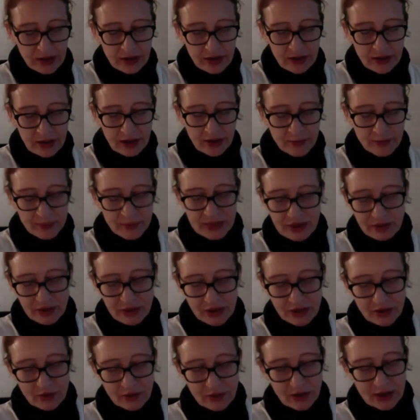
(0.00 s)
Now
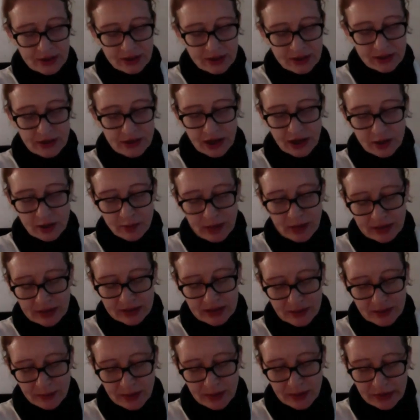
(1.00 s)
I'll go on to talk about
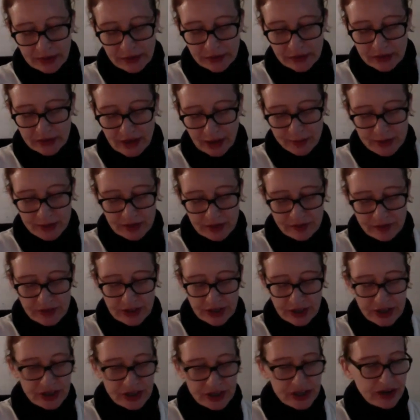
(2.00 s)
some other types of
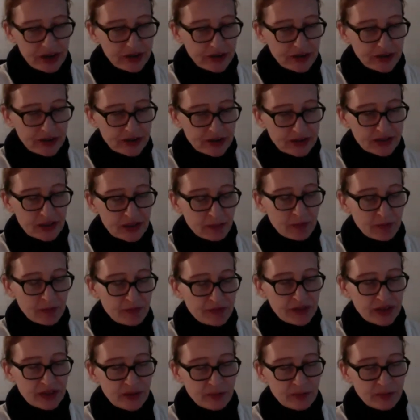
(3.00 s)
dictionaries. Some of
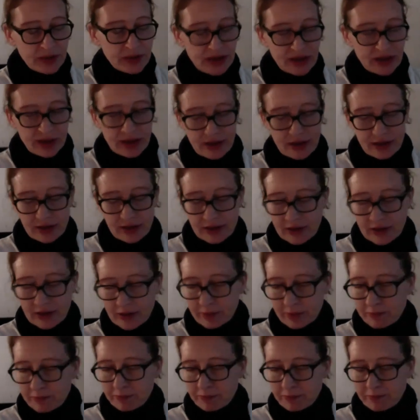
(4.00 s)
them
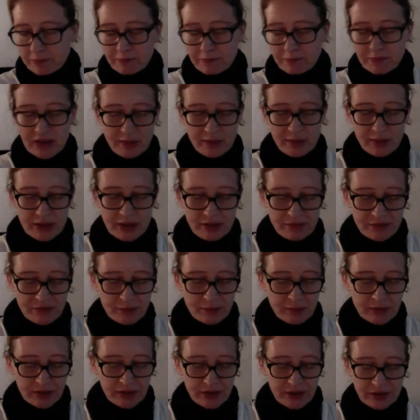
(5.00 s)
may be
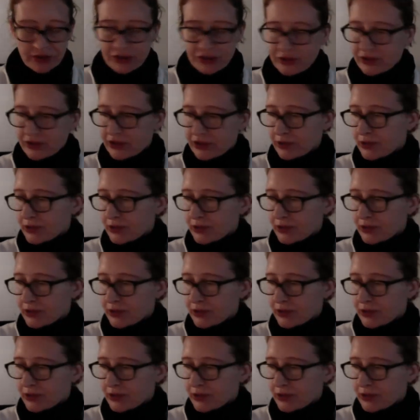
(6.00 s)
familiar to you.